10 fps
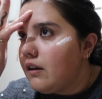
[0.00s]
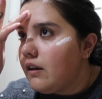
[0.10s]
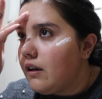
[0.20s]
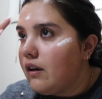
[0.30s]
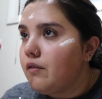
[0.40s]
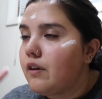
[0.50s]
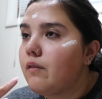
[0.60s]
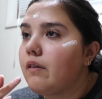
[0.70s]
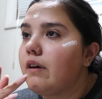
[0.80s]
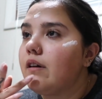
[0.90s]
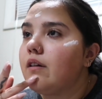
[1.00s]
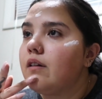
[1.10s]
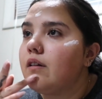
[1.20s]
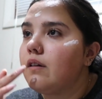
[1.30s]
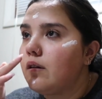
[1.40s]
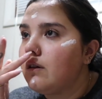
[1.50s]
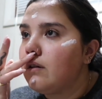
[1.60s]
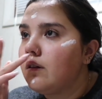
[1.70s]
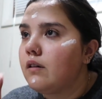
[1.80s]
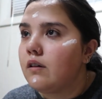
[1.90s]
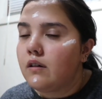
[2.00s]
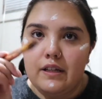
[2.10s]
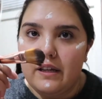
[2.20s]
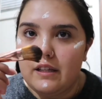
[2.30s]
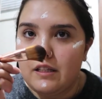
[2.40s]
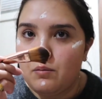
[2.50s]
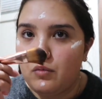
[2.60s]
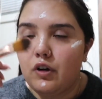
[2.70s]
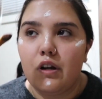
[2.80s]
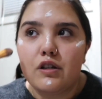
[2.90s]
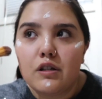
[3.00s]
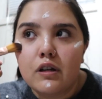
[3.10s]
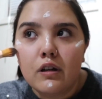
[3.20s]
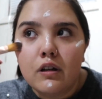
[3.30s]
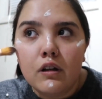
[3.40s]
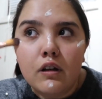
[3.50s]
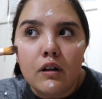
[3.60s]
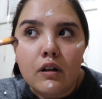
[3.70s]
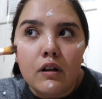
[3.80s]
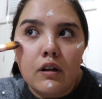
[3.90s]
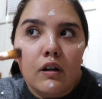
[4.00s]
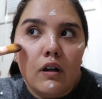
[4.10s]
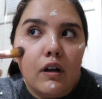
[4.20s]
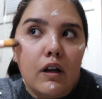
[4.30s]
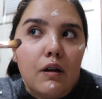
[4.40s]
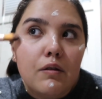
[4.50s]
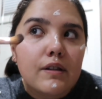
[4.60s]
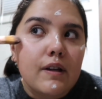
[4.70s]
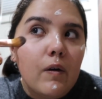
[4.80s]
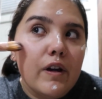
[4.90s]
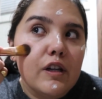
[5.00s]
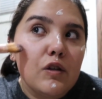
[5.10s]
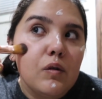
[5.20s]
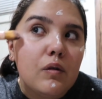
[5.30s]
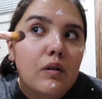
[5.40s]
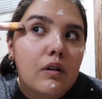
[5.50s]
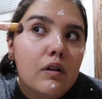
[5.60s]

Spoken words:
it everywhere. I take this brush and I'm just going to